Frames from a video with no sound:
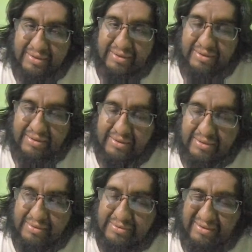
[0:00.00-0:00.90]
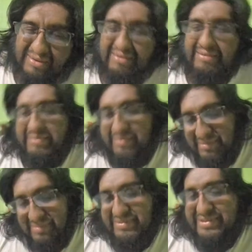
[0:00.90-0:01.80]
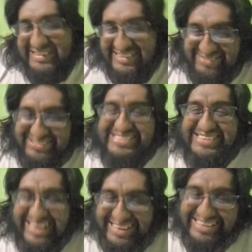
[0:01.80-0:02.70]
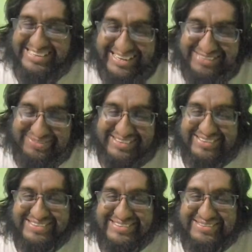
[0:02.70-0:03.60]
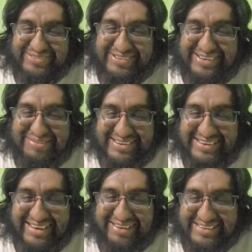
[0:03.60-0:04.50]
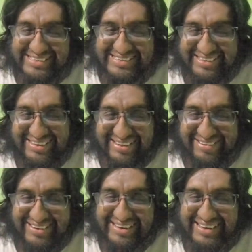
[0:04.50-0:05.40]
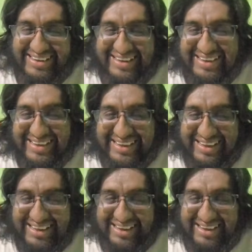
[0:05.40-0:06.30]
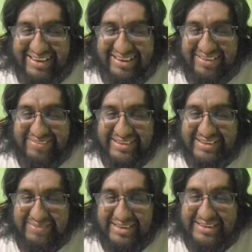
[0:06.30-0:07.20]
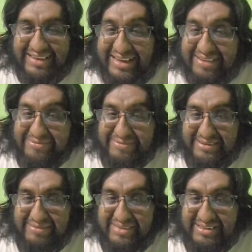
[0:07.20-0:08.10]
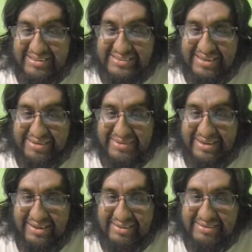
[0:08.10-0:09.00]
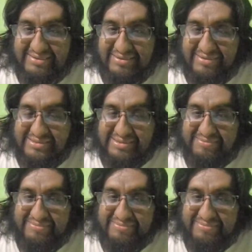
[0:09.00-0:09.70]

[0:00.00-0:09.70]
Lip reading: Uh, Most likely yes, because it's programming language theory. But what kind of mathematics are behind this concept?